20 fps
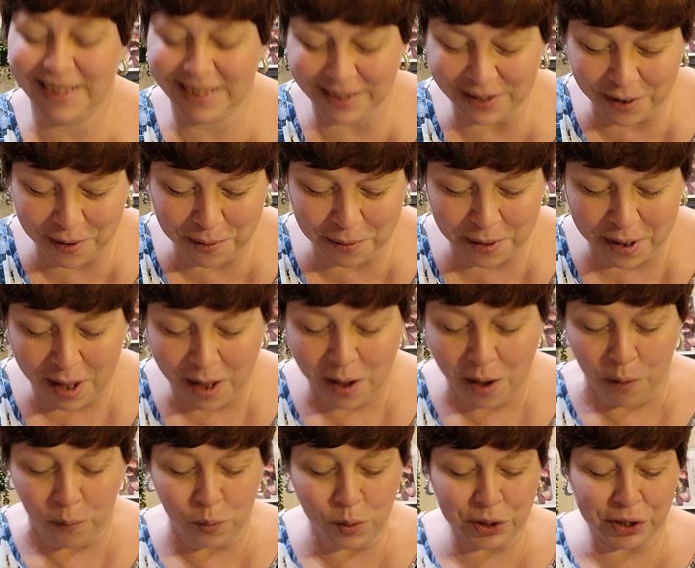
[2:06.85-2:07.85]
So
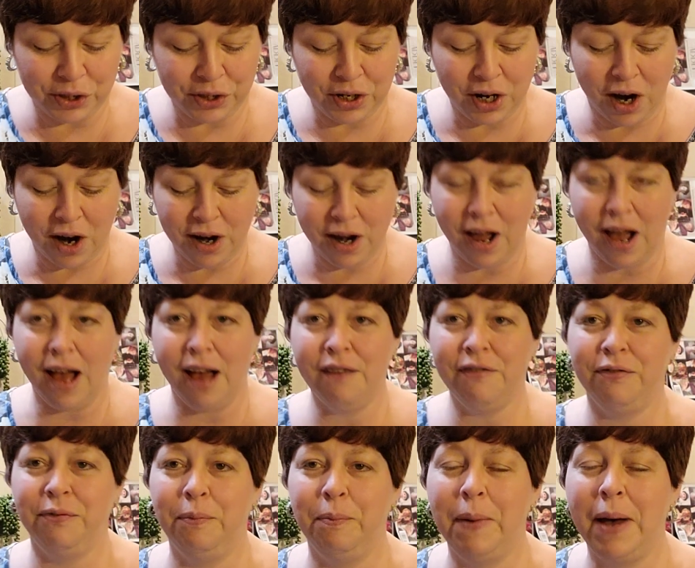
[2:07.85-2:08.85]
we'll start
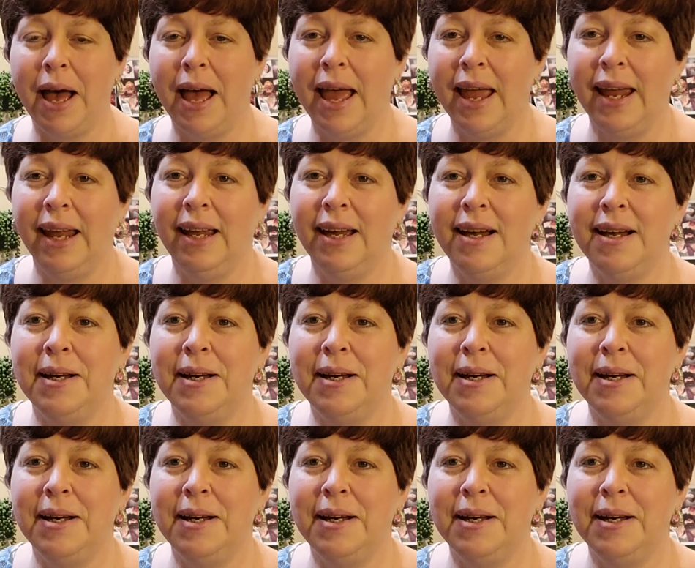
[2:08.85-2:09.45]
off by,